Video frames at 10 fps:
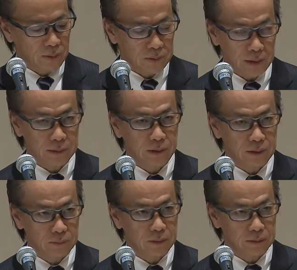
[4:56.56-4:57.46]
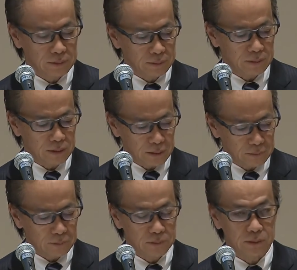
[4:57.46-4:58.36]
the renewable energy
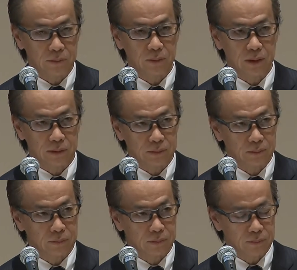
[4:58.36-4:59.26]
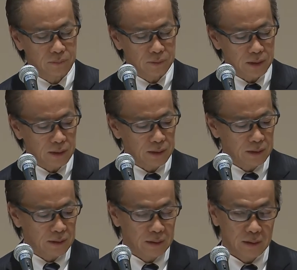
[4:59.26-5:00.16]
generated, the low carbon
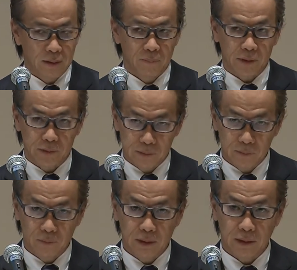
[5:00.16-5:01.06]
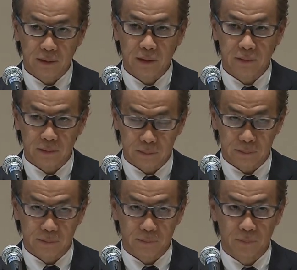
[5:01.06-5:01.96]
hydrogen. That's
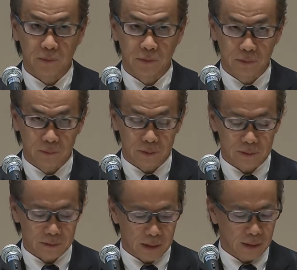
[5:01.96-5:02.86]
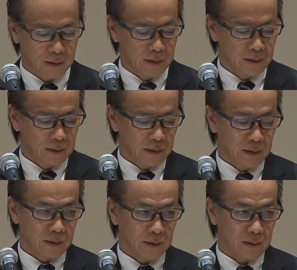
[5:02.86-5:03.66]
of course good for the global